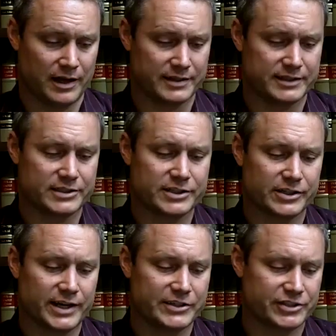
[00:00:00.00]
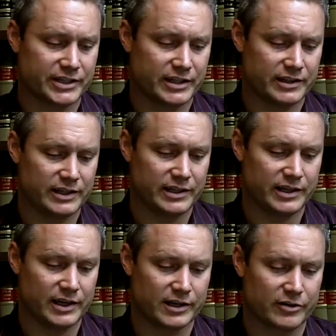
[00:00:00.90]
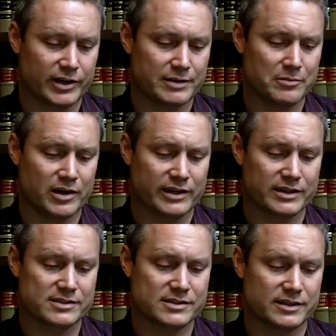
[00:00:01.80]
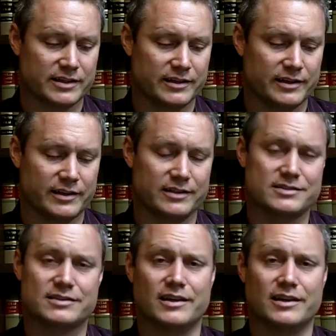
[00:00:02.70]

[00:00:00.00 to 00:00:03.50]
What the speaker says: Deterioration in the credit markets is,